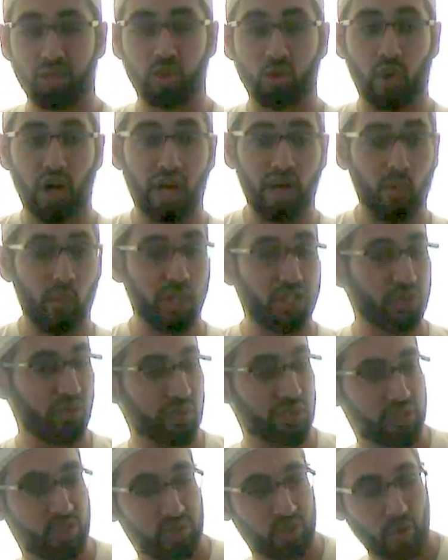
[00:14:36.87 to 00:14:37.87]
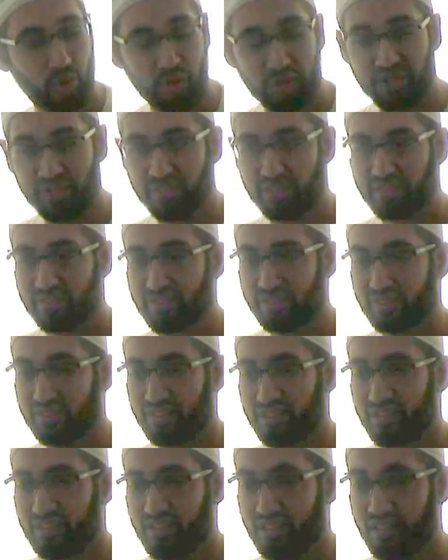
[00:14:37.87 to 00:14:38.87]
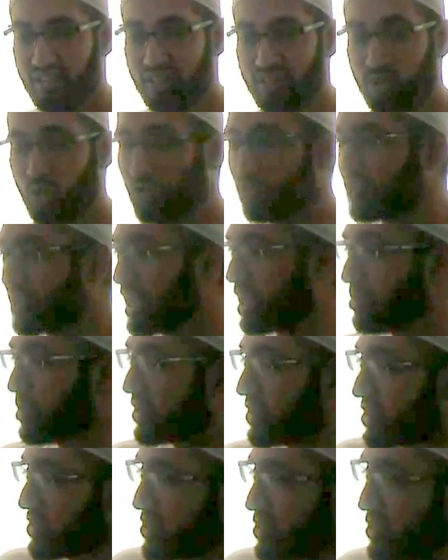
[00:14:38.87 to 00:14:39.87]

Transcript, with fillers: the dua when you're in sujood. Don't forget about the